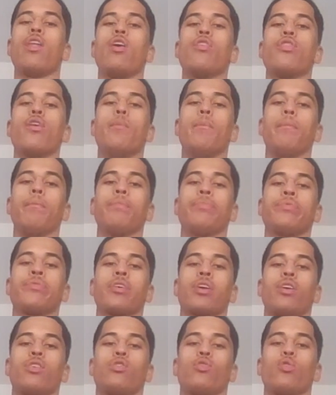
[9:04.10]
of them
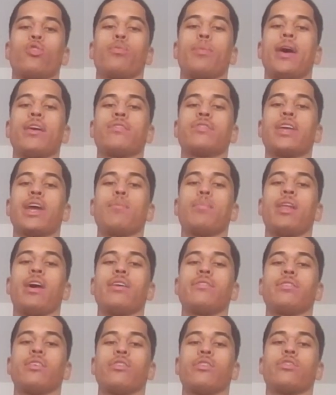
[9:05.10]
has talked about
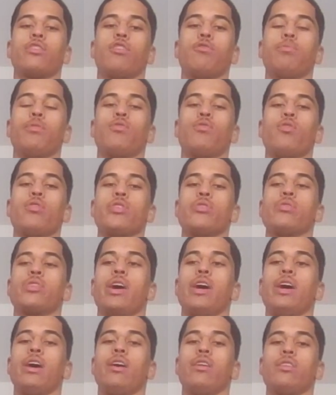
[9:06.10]
stabilizing yourself before you
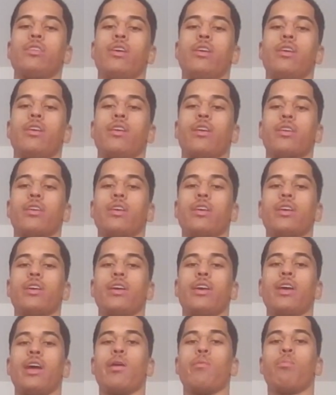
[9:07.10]
curl.
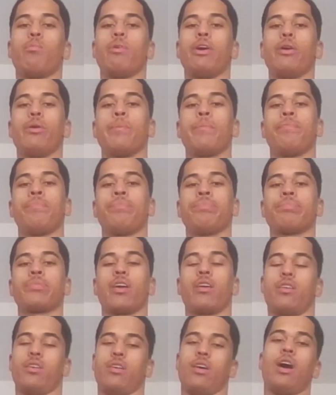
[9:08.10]
And
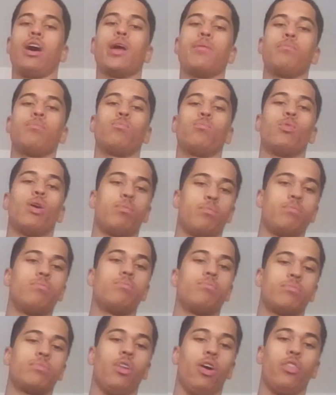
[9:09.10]
I'm
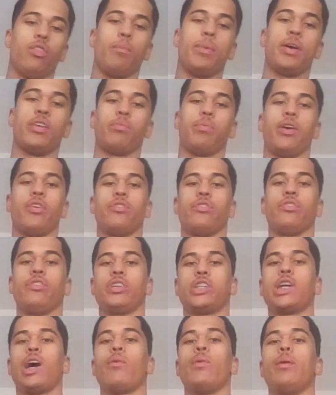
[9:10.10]
not the best person to
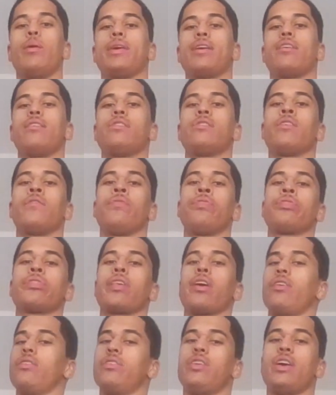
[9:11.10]
show it because
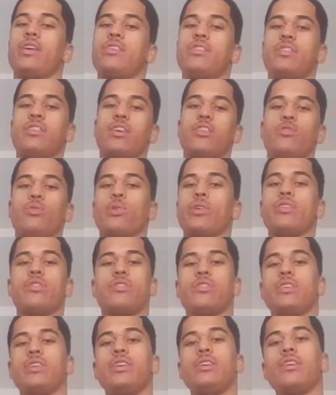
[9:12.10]
this, as you can
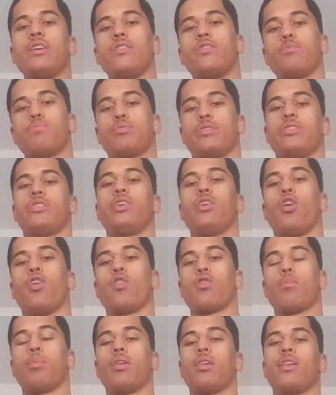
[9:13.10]
see, is pretty
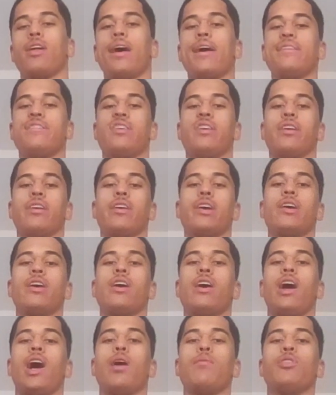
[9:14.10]
horrible lighting.
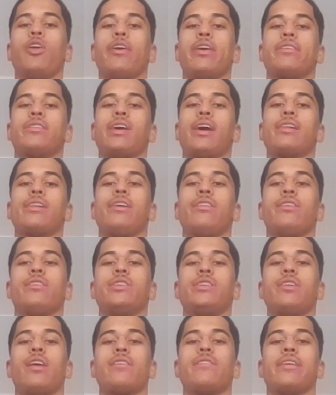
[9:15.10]
I'm not exactly the
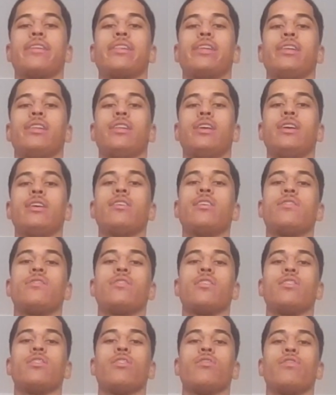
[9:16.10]
genetically
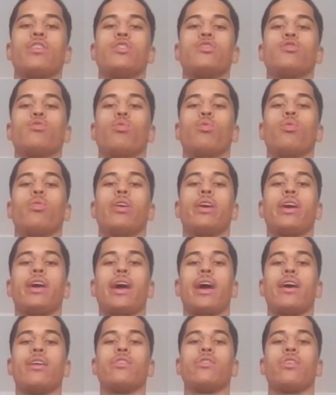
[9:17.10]
leanest individual,
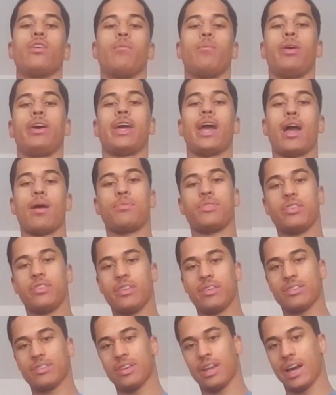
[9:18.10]
and my abs in
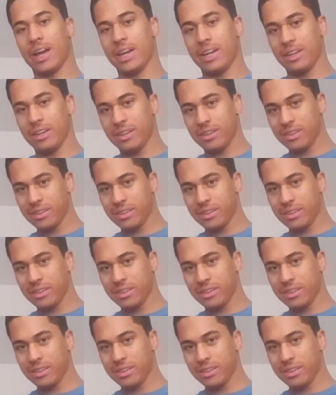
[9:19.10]
this light,